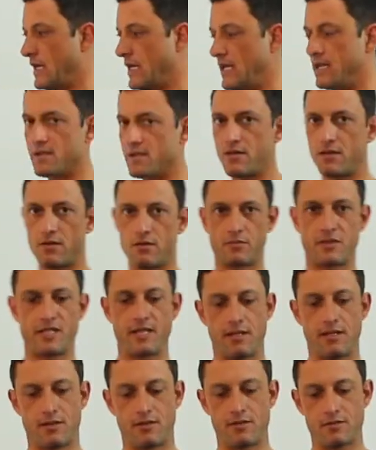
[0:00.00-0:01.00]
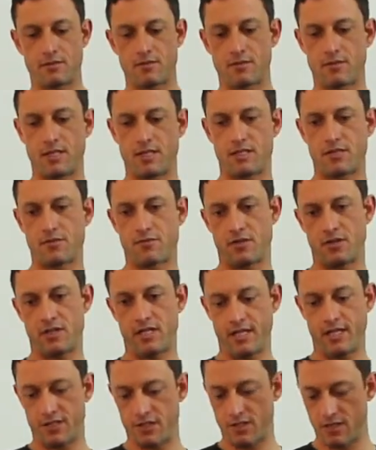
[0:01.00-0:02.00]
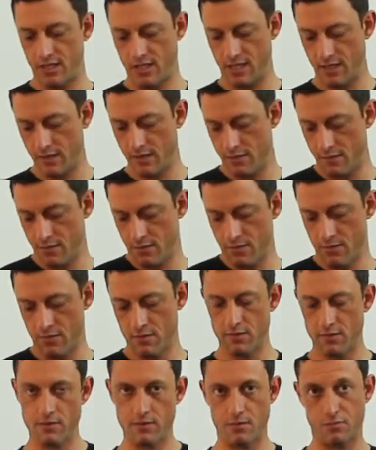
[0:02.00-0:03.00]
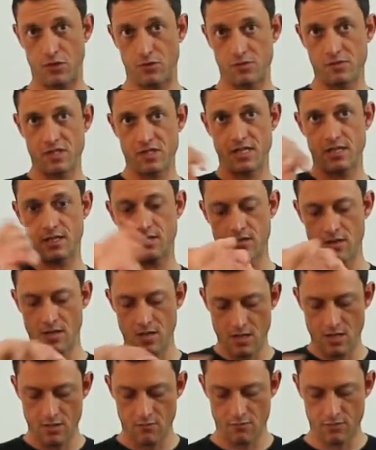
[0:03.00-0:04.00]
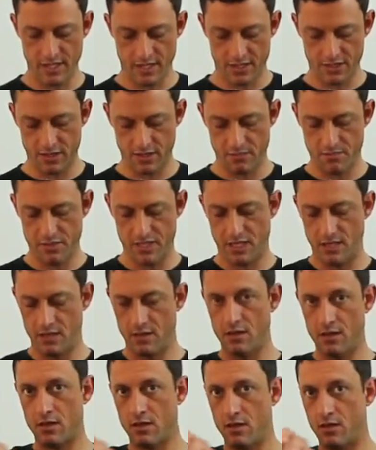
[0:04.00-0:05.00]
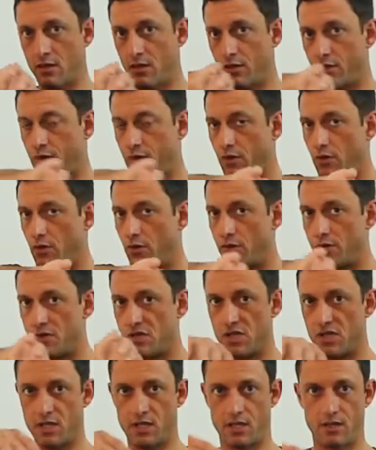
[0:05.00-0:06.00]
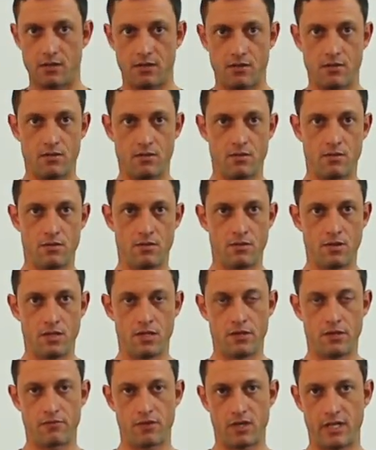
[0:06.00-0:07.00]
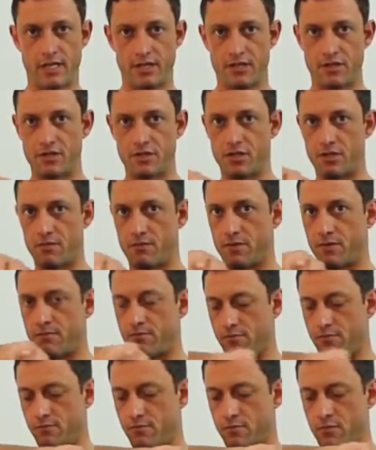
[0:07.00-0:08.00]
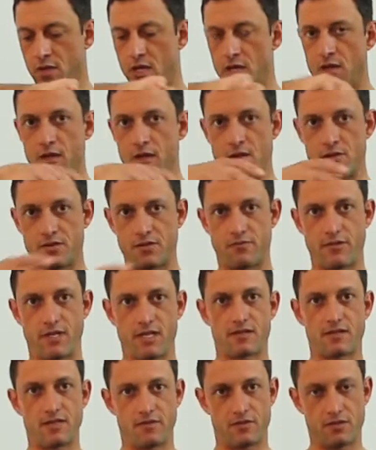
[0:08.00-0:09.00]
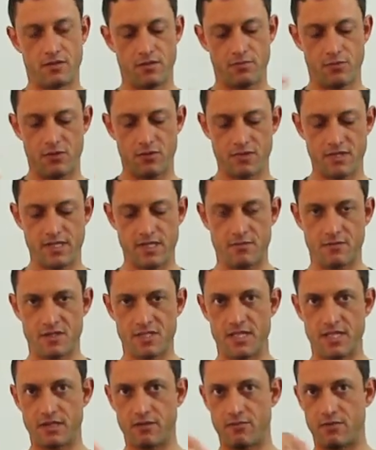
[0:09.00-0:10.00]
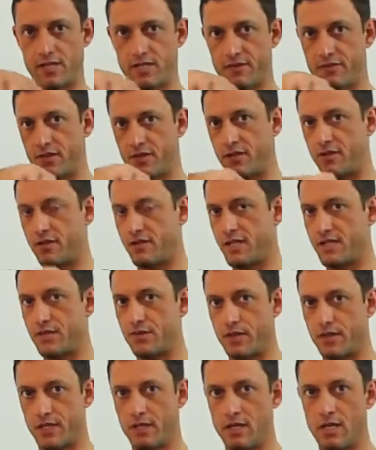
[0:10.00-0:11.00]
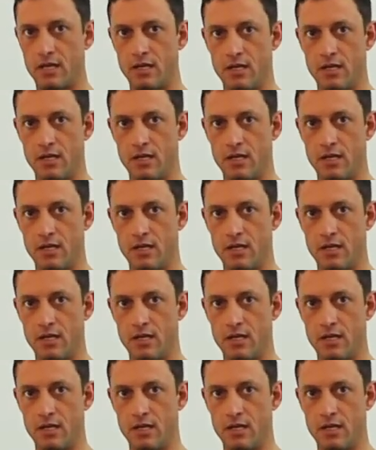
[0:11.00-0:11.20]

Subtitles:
in Sil Lim Tau, this rotation here, a bong sao, would actually be a closing relationship. So relative to the bong sao, my center would have to go this way.